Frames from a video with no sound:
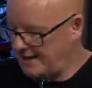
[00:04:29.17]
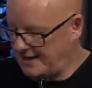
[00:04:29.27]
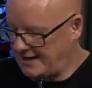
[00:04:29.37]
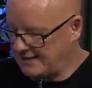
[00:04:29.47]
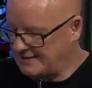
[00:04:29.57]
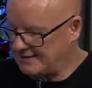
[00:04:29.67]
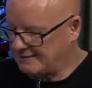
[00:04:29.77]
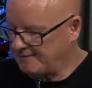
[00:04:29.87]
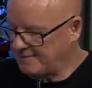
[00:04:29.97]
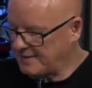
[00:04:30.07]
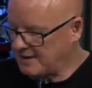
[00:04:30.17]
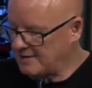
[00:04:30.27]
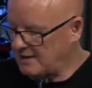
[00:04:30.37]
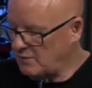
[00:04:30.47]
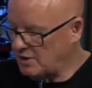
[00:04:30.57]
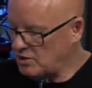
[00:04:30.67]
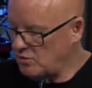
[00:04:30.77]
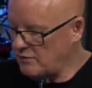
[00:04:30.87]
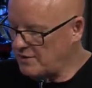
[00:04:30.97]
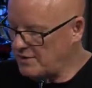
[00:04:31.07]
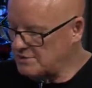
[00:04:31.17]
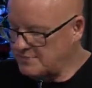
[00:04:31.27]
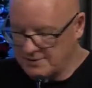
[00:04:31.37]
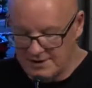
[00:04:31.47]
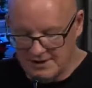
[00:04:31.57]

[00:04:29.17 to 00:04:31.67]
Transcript: And I want to go over those, but